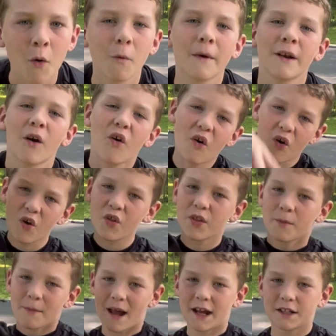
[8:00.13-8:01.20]
win all the
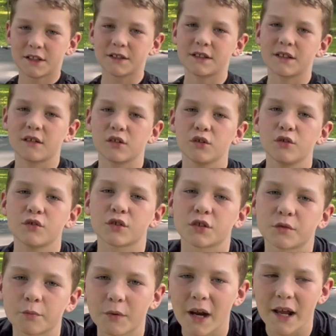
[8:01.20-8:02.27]
matches in the losers
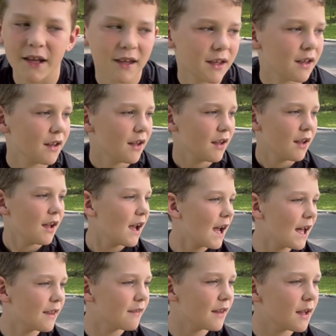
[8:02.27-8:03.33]
bracket,
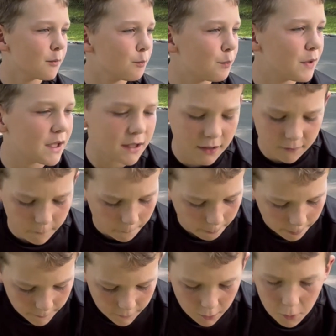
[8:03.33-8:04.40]
and then beat
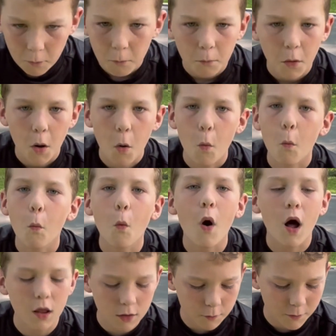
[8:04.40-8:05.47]

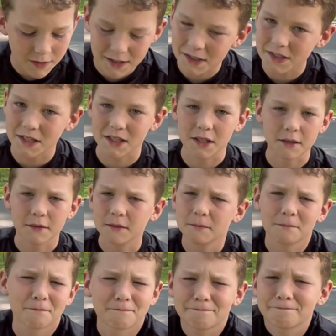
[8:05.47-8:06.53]
Waluigi.
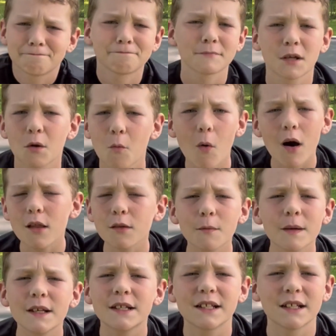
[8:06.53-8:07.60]

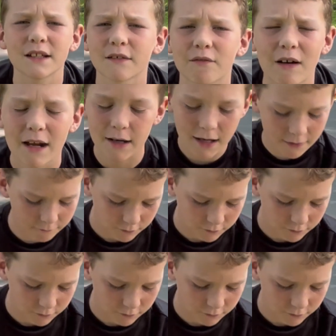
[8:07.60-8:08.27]
Waluigi in the final. I have